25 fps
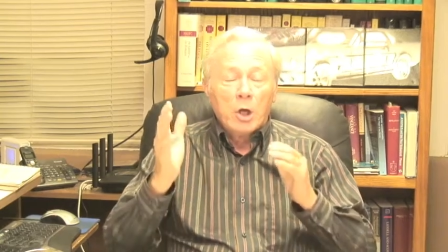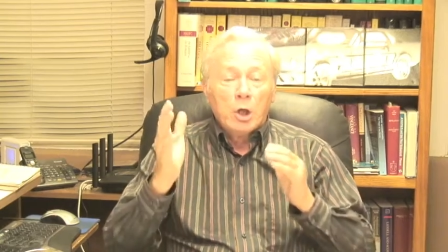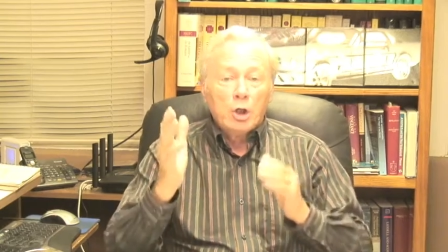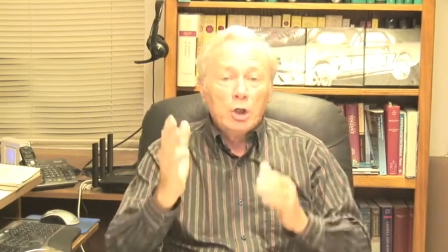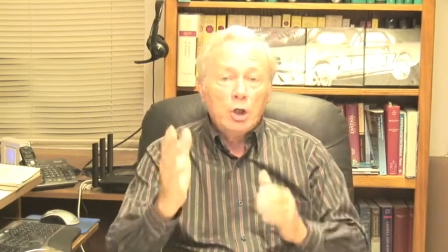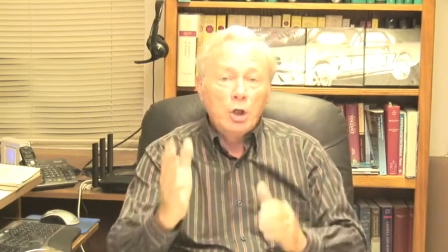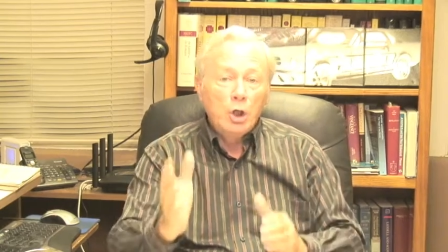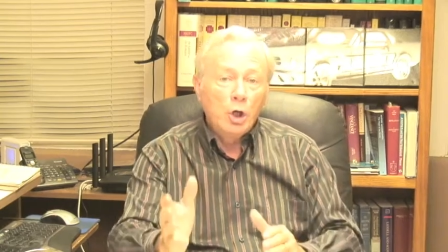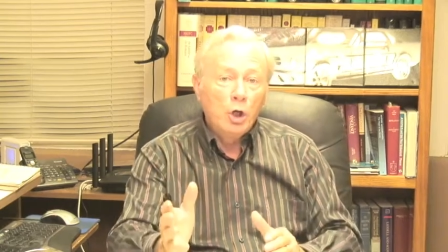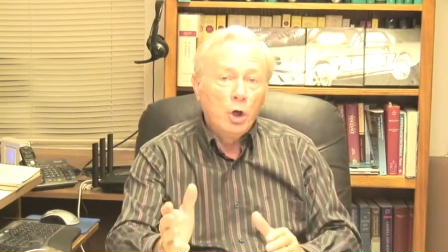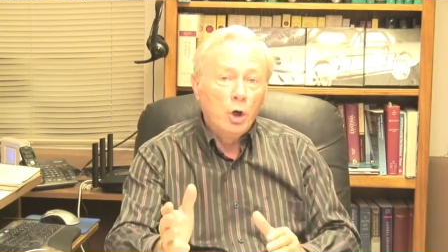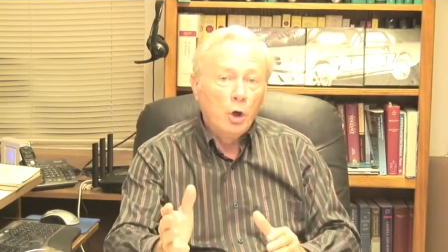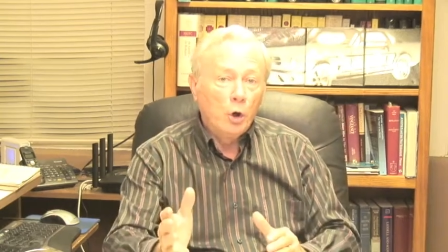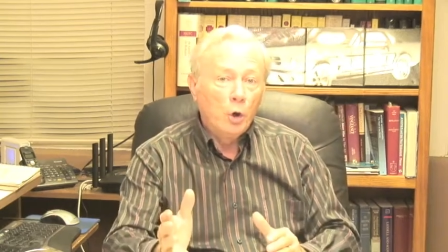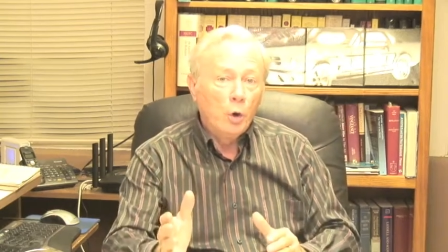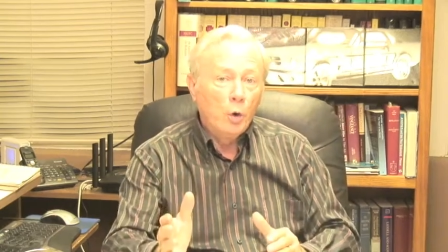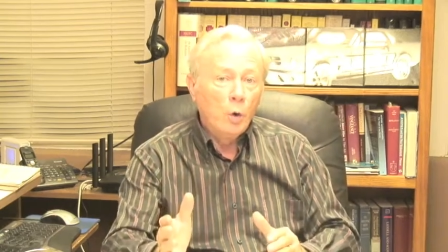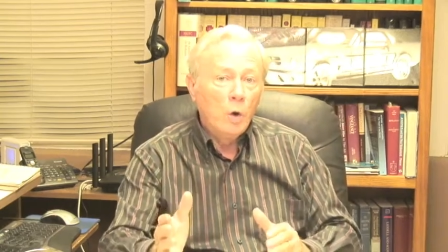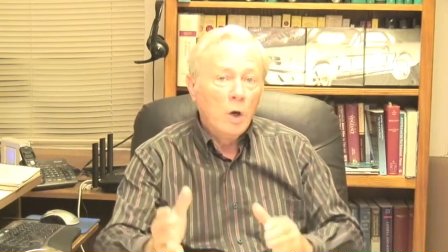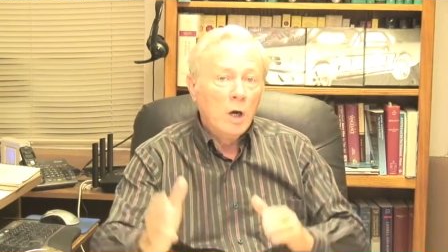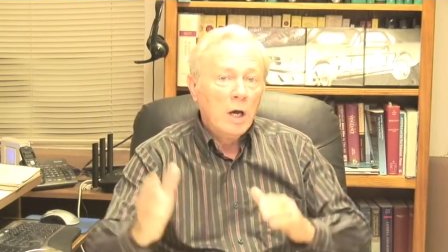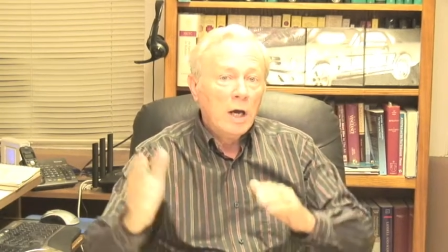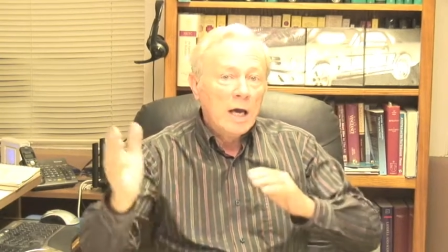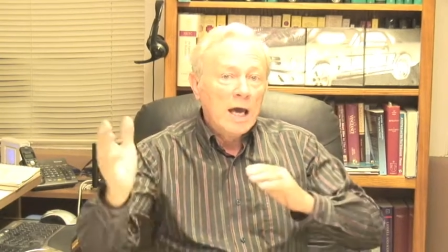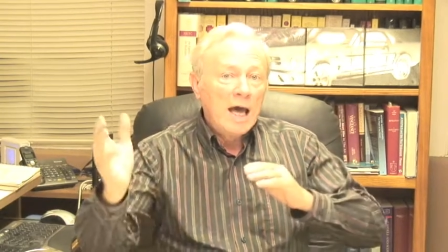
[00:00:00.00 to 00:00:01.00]

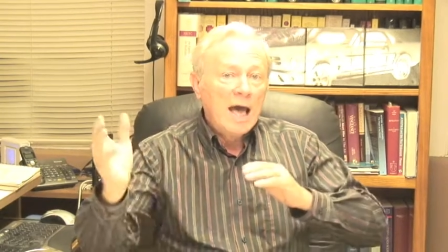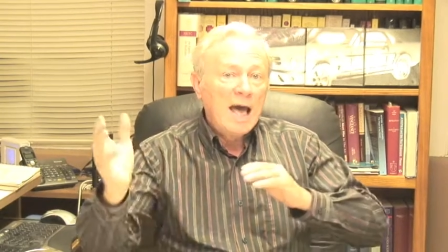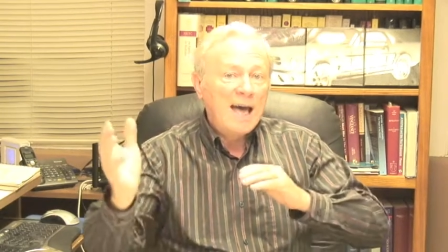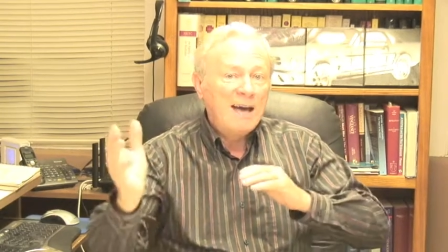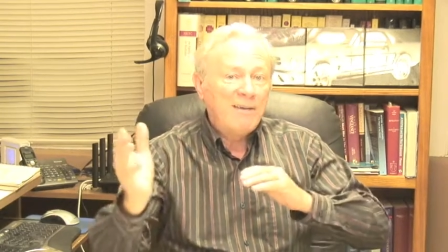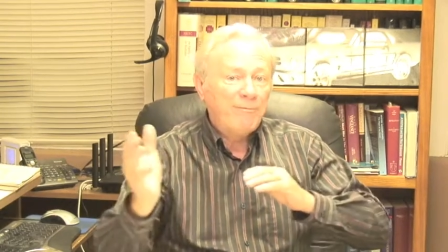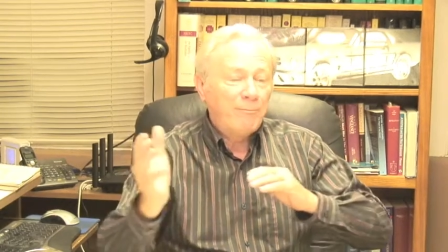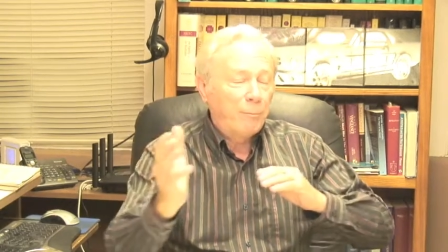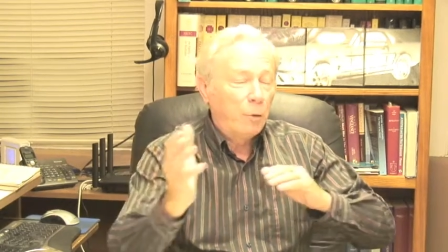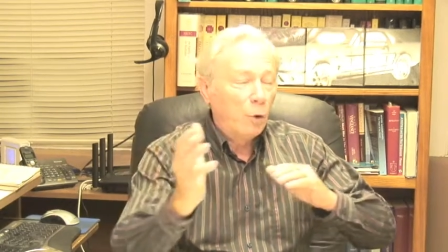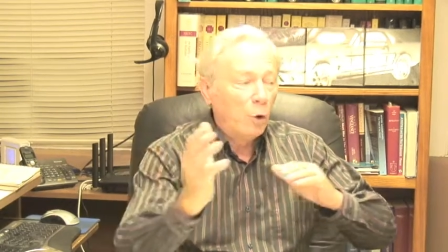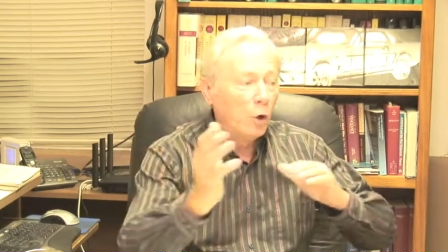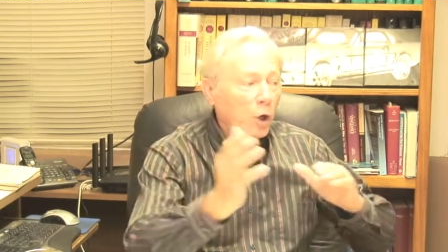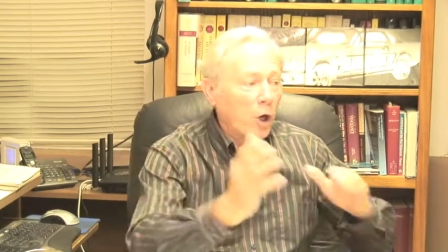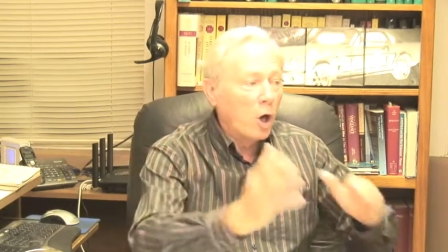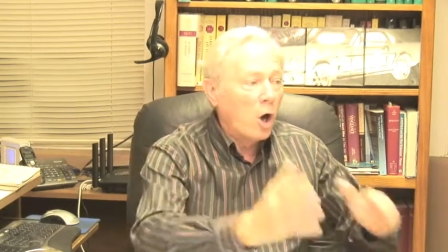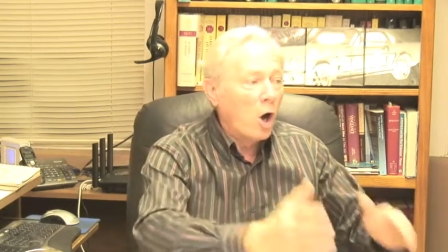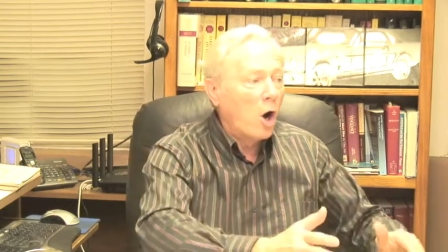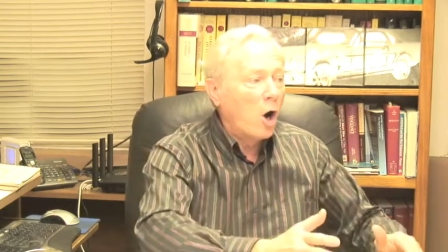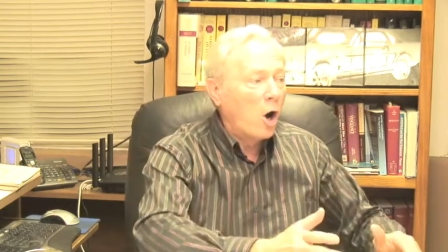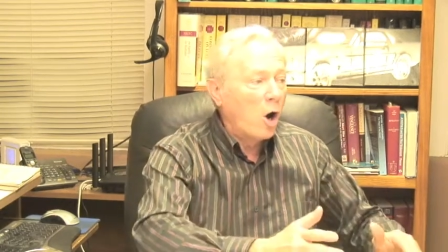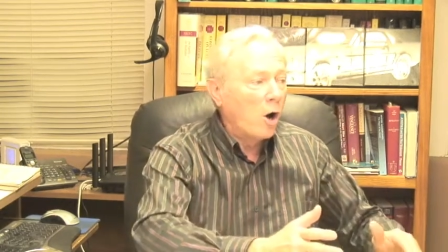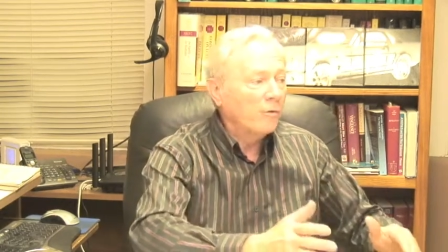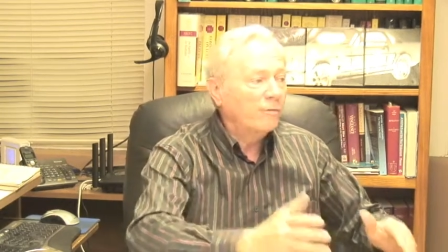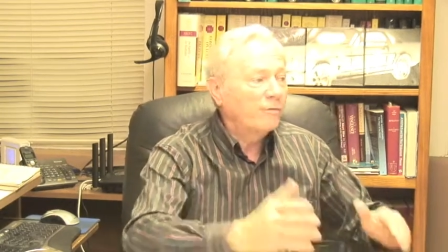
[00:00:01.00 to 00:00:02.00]
You have put
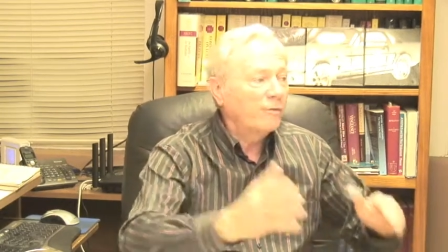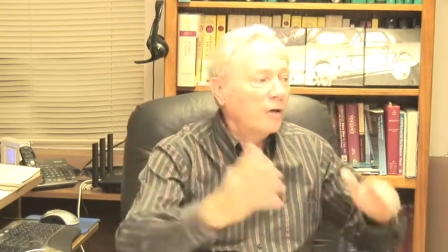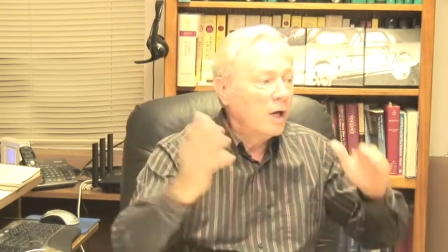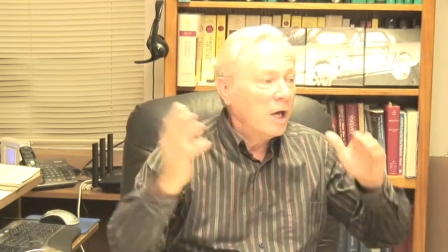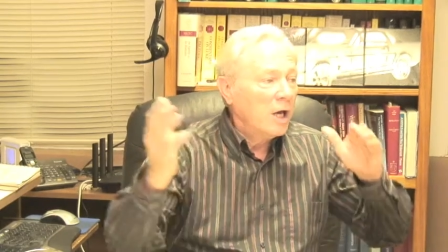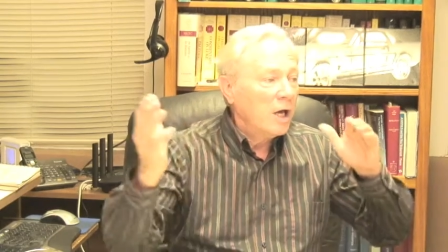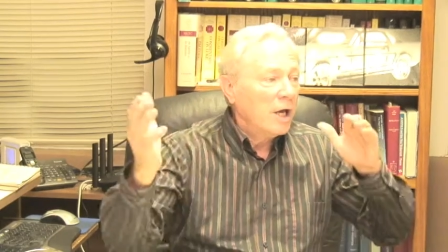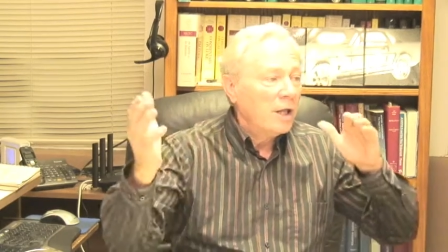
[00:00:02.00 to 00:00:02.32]
off